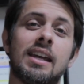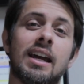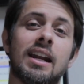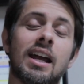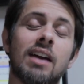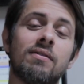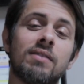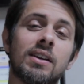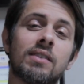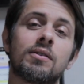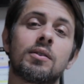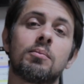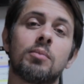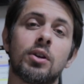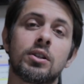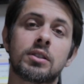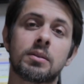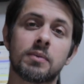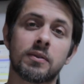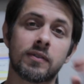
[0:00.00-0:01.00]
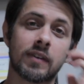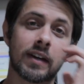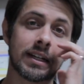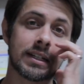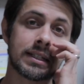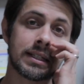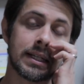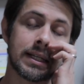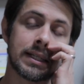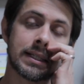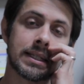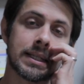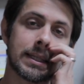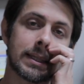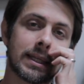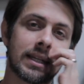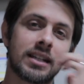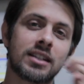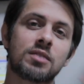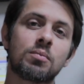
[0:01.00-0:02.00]
and I've given multiple vaccines,
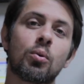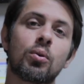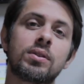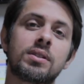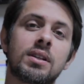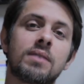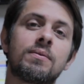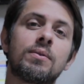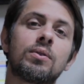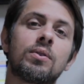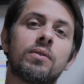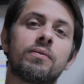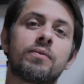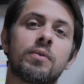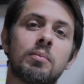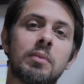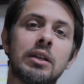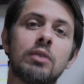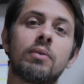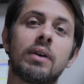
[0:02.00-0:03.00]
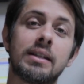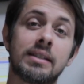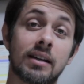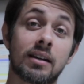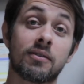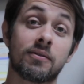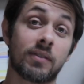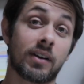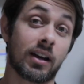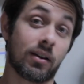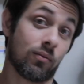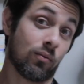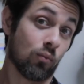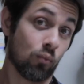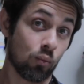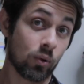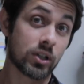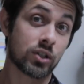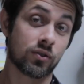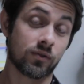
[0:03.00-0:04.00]
then it's more difficult for me to identify
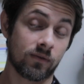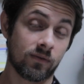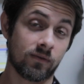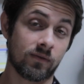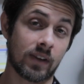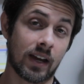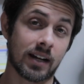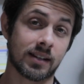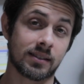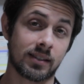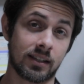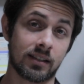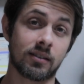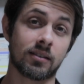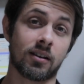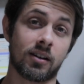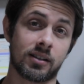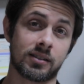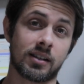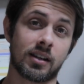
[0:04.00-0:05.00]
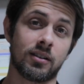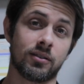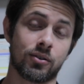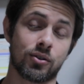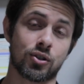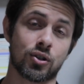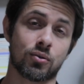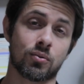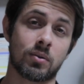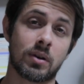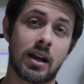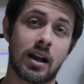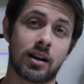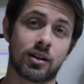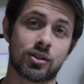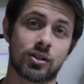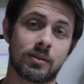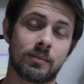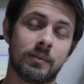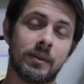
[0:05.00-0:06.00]
which vaccine cause that allergic
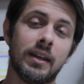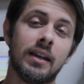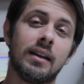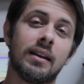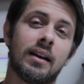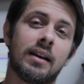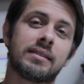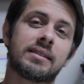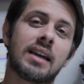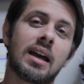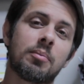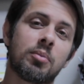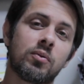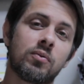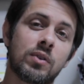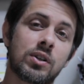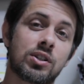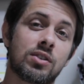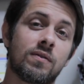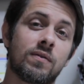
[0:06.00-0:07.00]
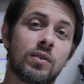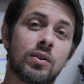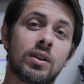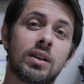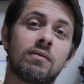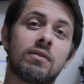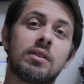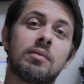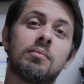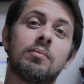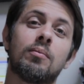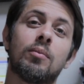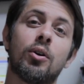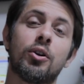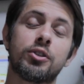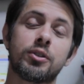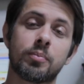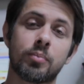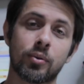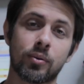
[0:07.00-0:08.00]
reaction. On top of which, if you're giving
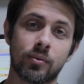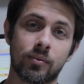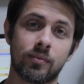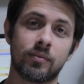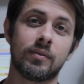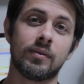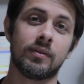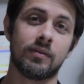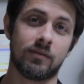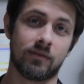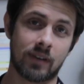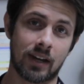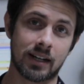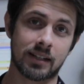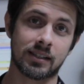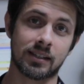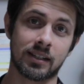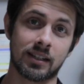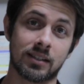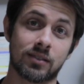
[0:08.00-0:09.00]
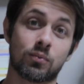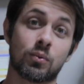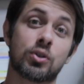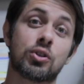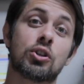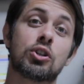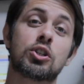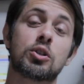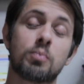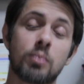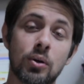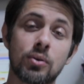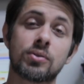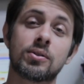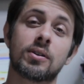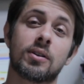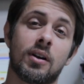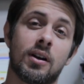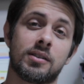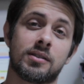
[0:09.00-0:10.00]
multiple vaccines, which are supposed
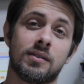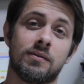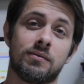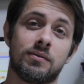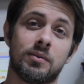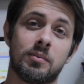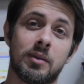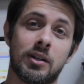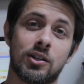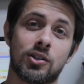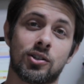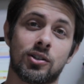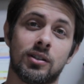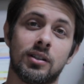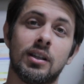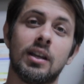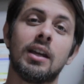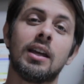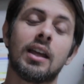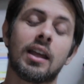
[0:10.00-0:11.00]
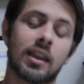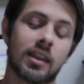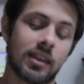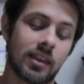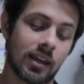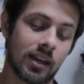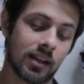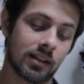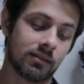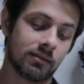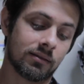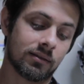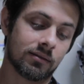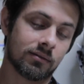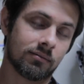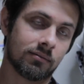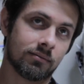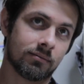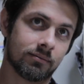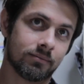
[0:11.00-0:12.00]
to cause inflammation, then
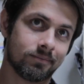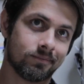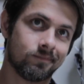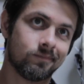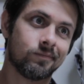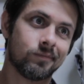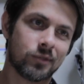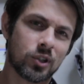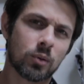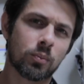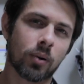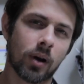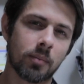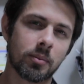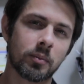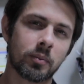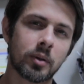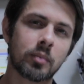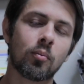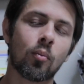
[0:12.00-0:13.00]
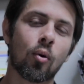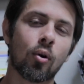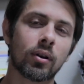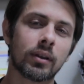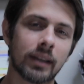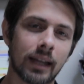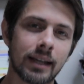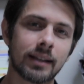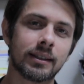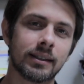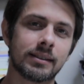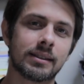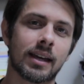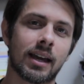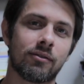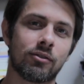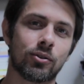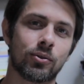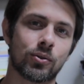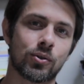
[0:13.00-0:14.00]
you're probably more likely to
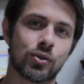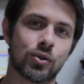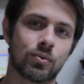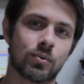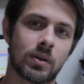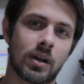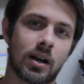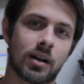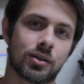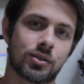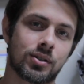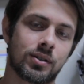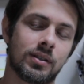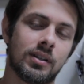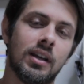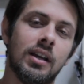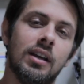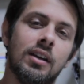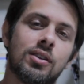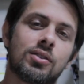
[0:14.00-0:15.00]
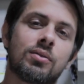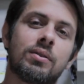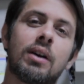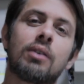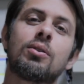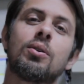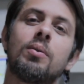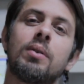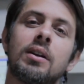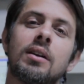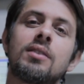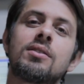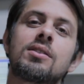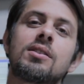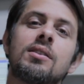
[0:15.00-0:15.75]
have an allergic reaction. So now going on